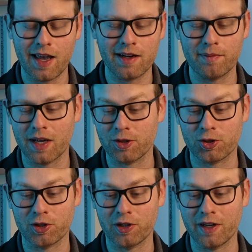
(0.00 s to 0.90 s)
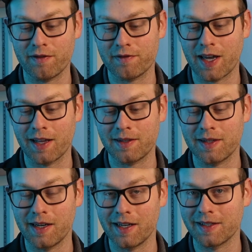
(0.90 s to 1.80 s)
and I'm not sure if that's
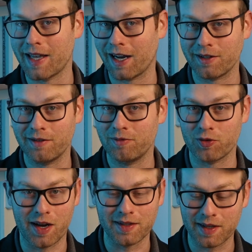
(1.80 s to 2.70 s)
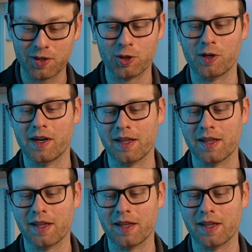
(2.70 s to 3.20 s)
an exact translation or